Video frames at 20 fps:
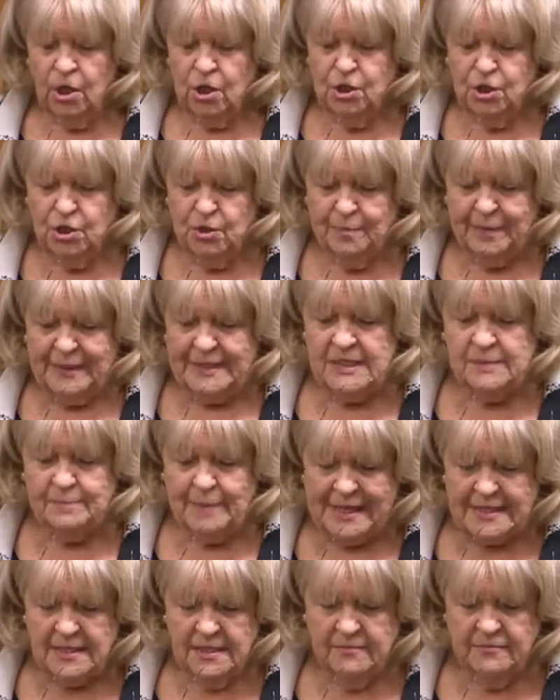should be
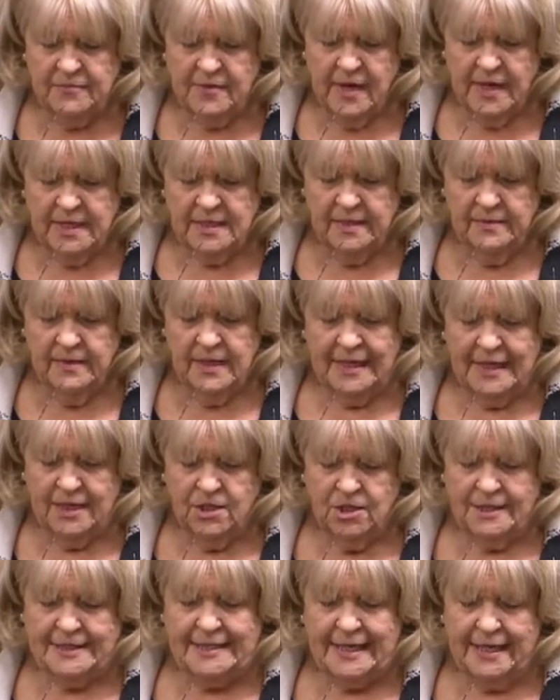specified in the
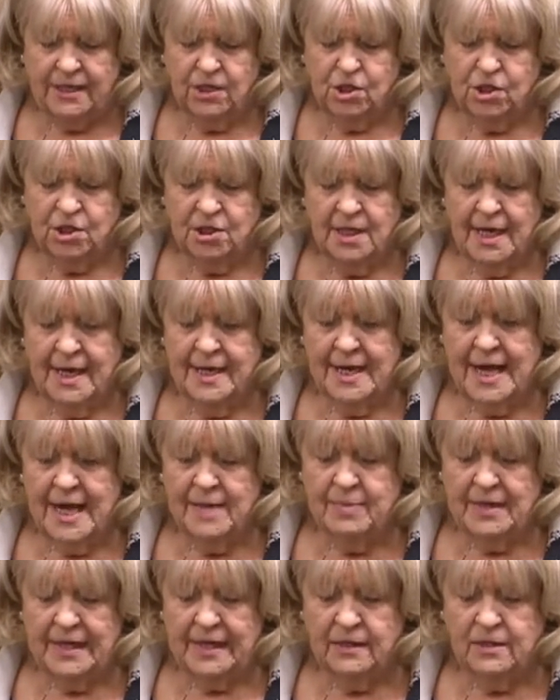legislation
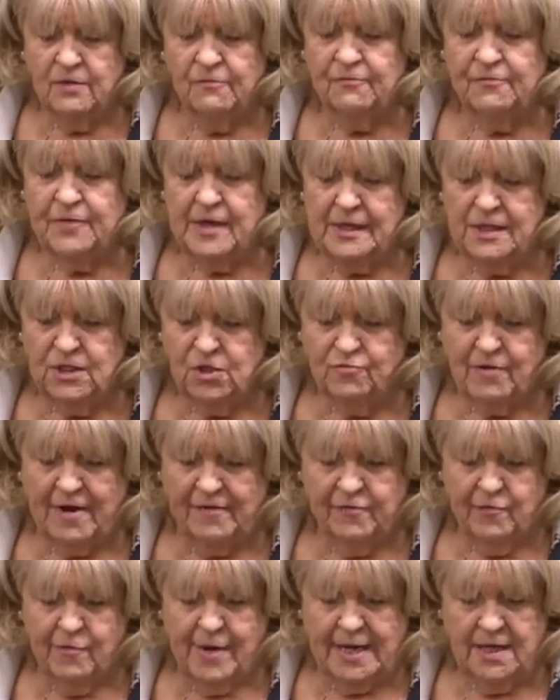enabling the first
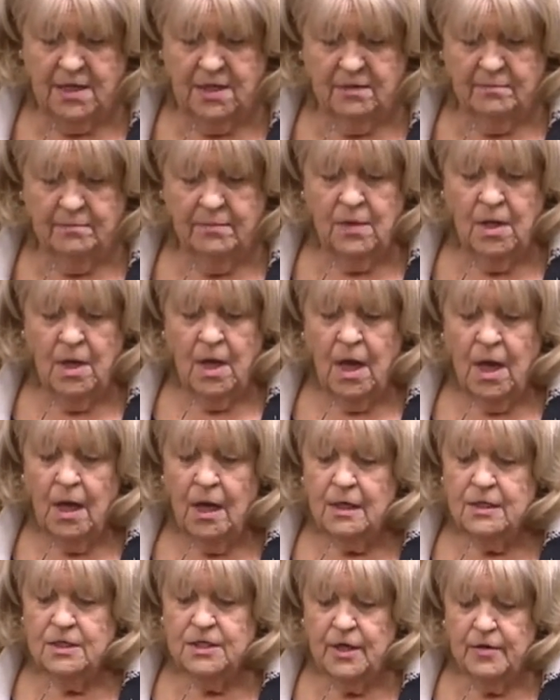referendum
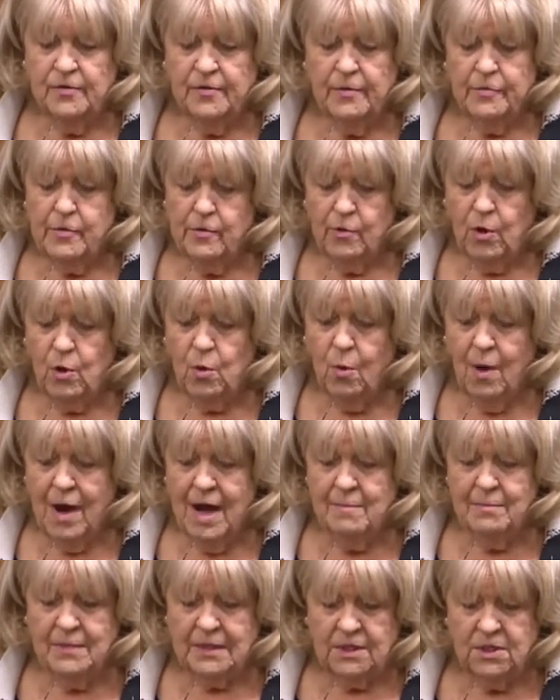so that the
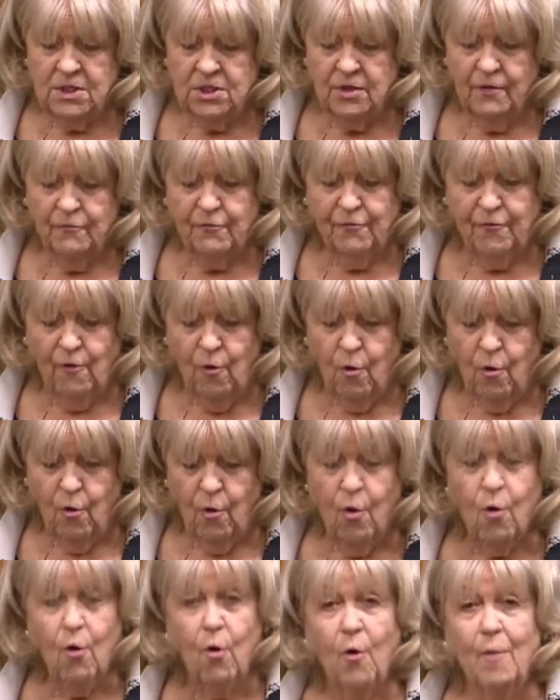requirement
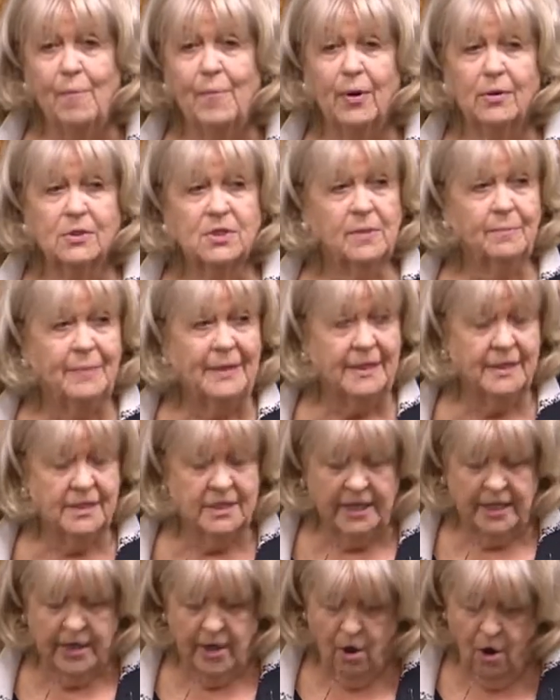for or
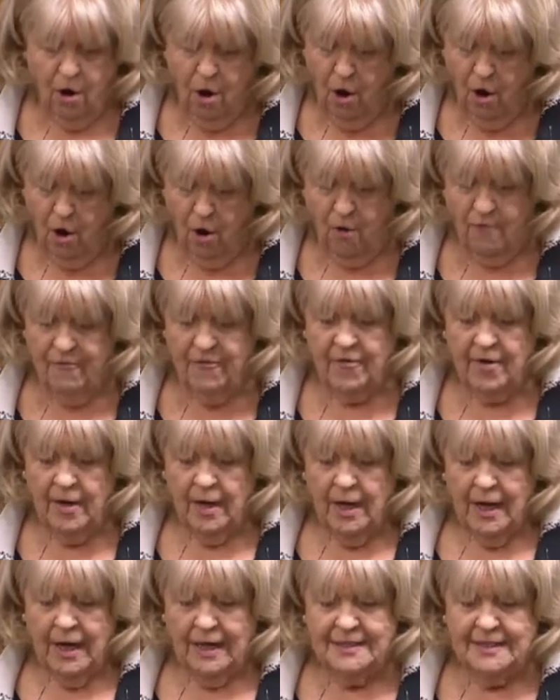possibility of
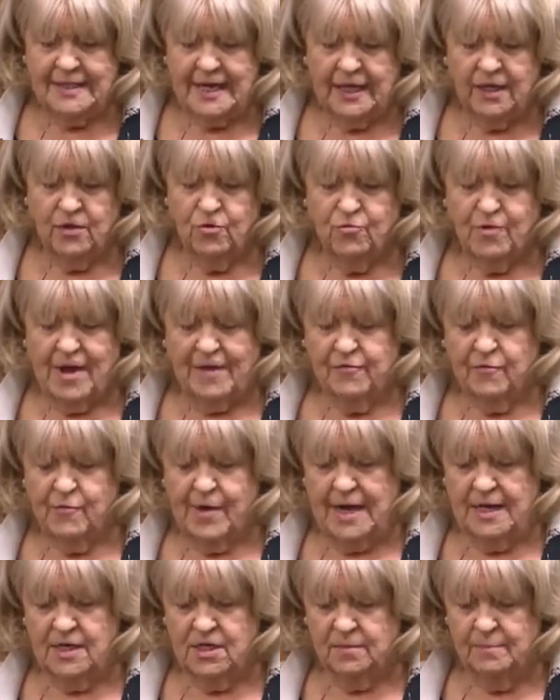a second
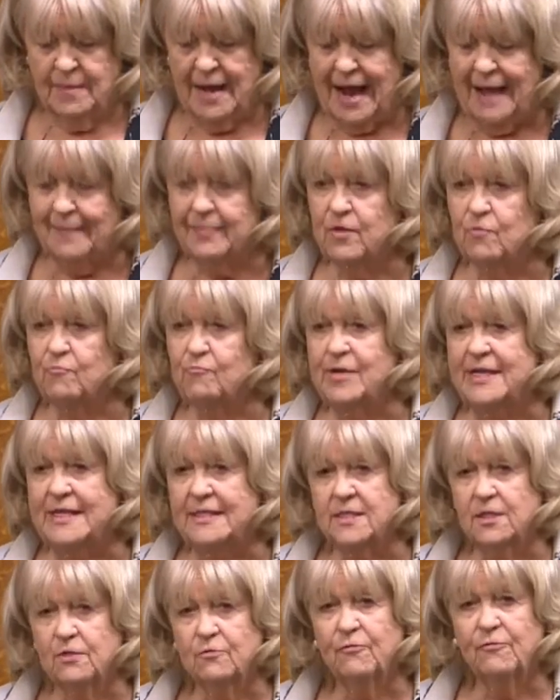referendum and the
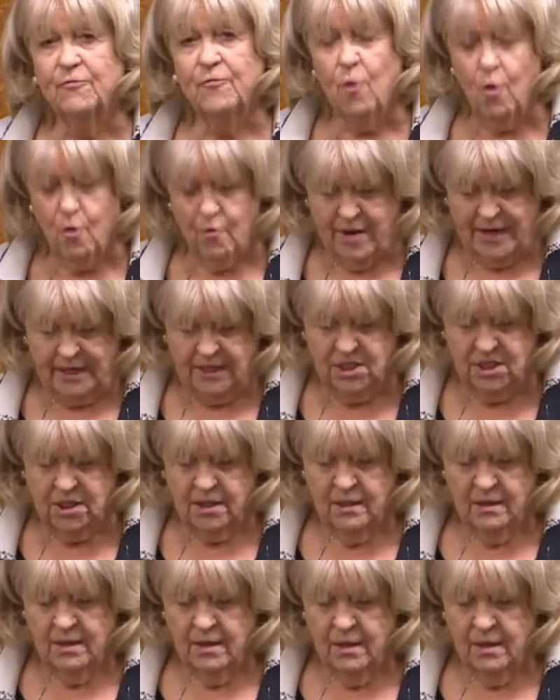reason for it